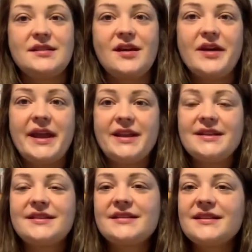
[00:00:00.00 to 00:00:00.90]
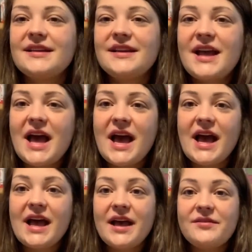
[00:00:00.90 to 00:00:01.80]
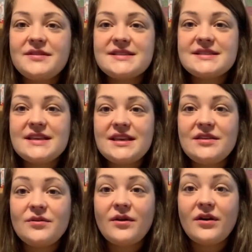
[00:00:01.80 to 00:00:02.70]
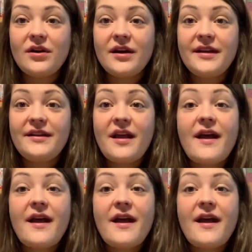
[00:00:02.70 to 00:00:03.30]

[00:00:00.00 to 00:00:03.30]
All right. I will see you on